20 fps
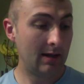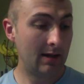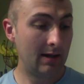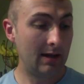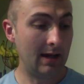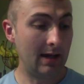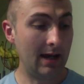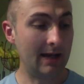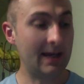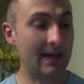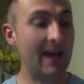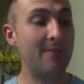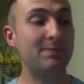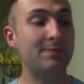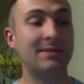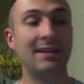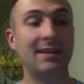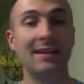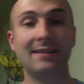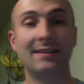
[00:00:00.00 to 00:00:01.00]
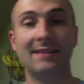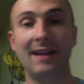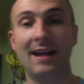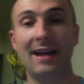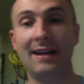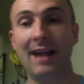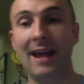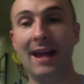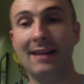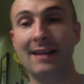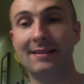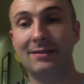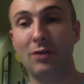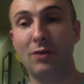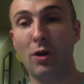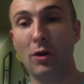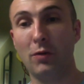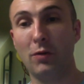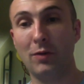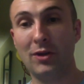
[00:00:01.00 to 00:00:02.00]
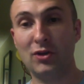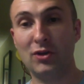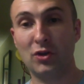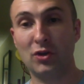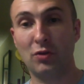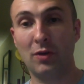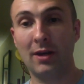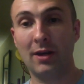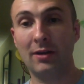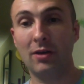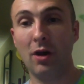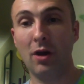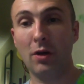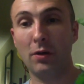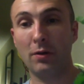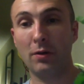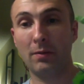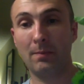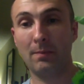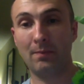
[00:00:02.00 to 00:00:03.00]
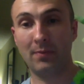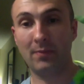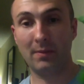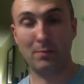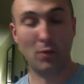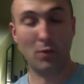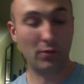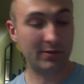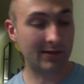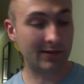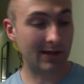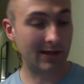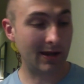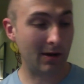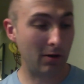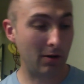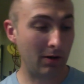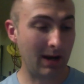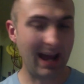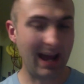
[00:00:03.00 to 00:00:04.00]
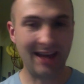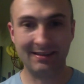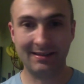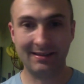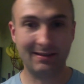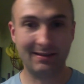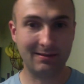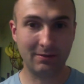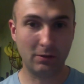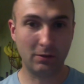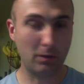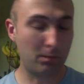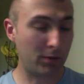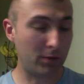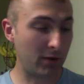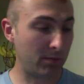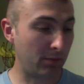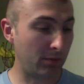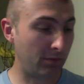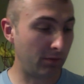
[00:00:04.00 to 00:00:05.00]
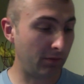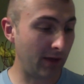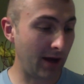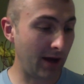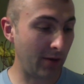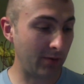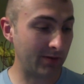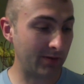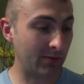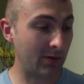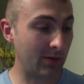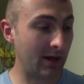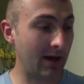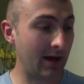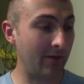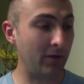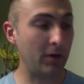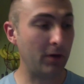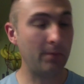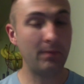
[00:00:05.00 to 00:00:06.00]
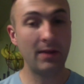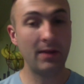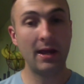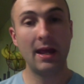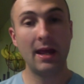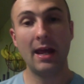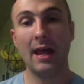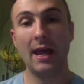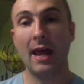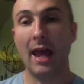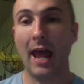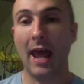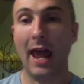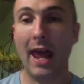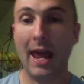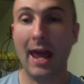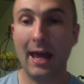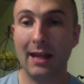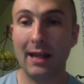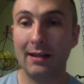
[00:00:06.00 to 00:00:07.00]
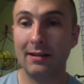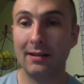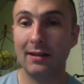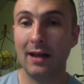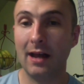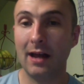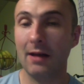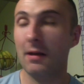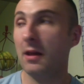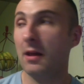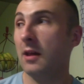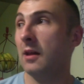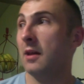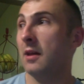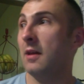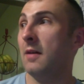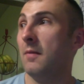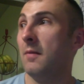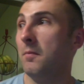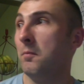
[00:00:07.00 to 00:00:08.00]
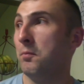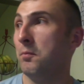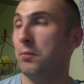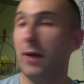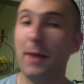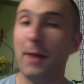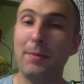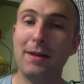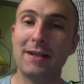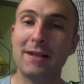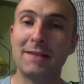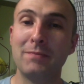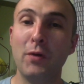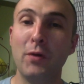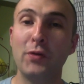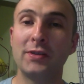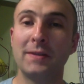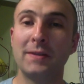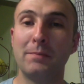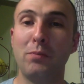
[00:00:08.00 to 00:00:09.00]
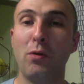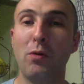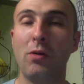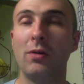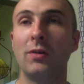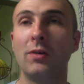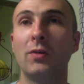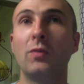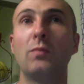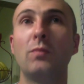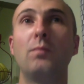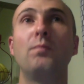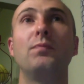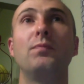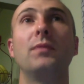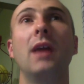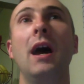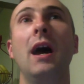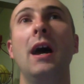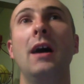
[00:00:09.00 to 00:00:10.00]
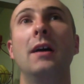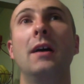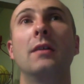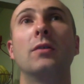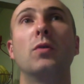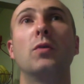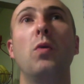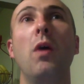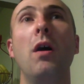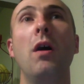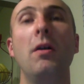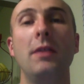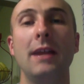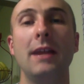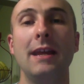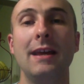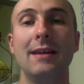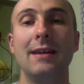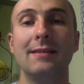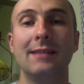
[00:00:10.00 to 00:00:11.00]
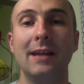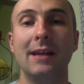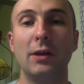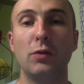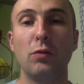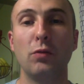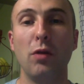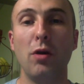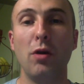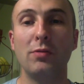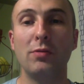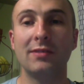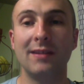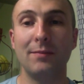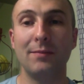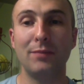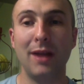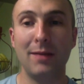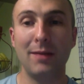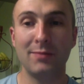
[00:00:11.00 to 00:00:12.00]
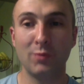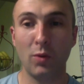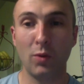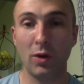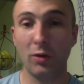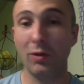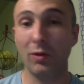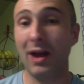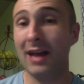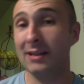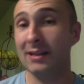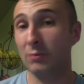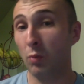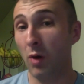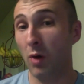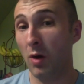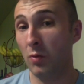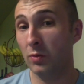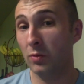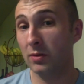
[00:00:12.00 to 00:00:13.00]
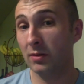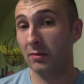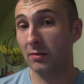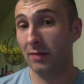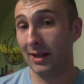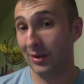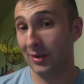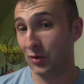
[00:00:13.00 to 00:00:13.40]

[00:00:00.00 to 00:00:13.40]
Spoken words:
It keeps this nice dark rich green color most of the year and has these little purple flowers or whatever. And probably its most important quality is it grows sometimes where grass won't, like in